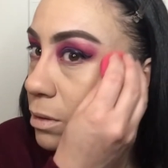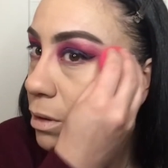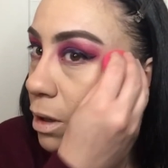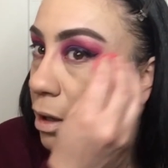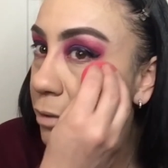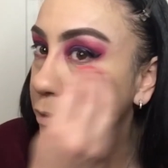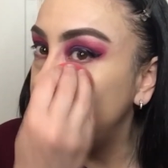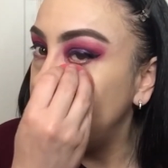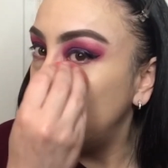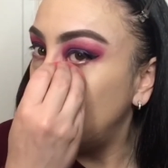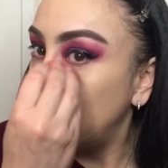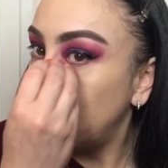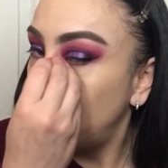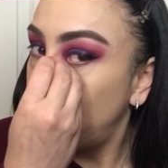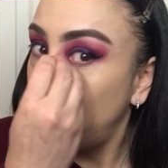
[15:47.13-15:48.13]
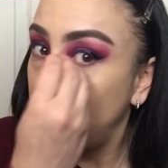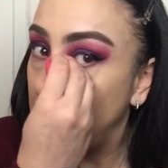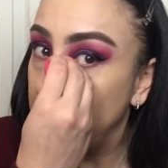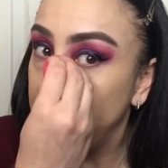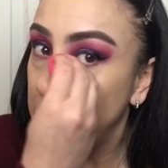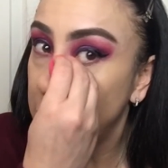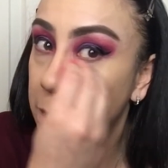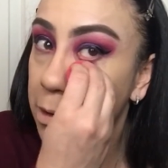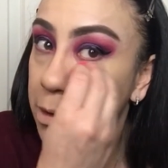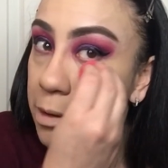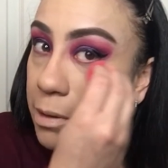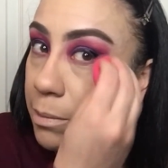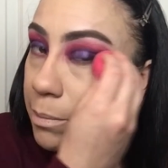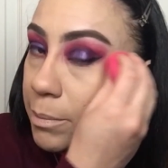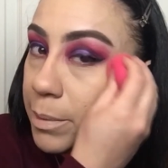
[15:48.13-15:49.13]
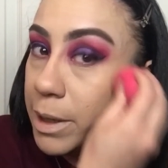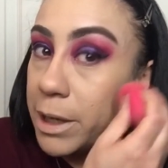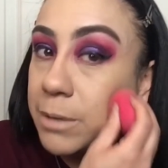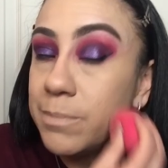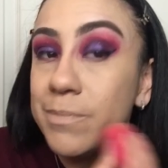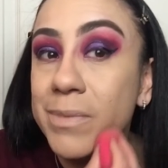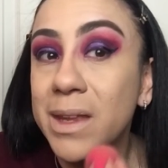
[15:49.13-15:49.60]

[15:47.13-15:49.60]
of the primer, but